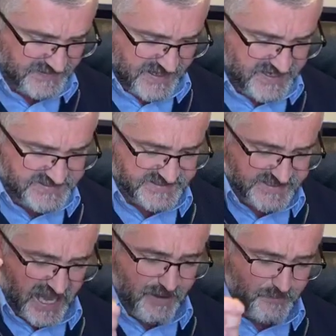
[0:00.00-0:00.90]
his
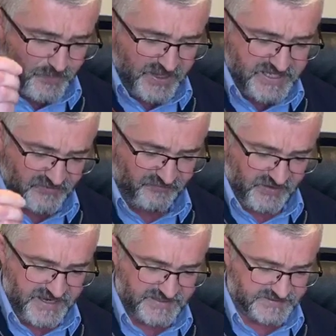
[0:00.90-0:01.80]
temporary
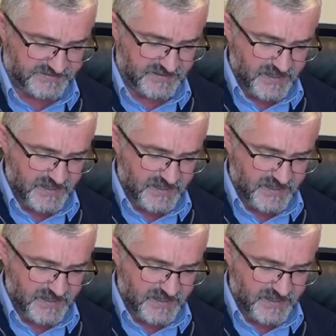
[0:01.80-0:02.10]
defeat